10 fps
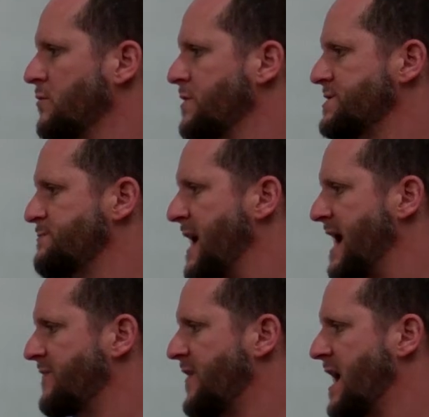which
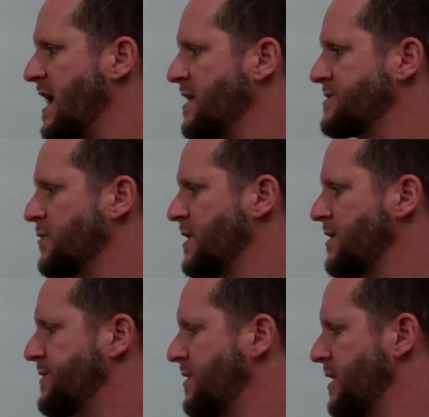backfired 20
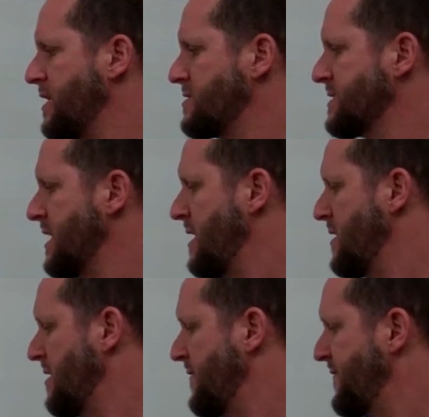or 30 years
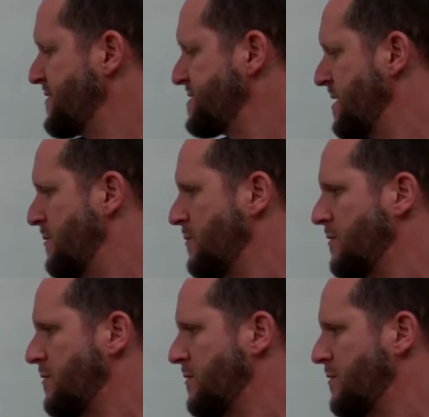later for some